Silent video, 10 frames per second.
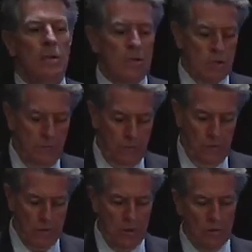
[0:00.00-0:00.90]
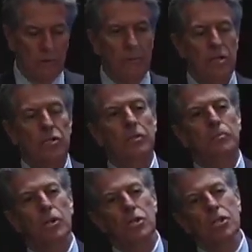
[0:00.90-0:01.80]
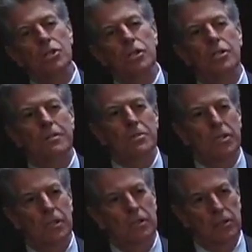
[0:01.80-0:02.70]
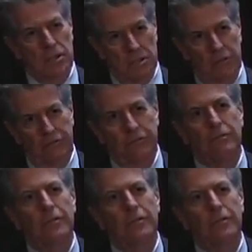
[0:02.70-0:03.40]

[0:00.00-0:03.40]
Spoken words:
She falls into a major depression. She attempts to kill herself.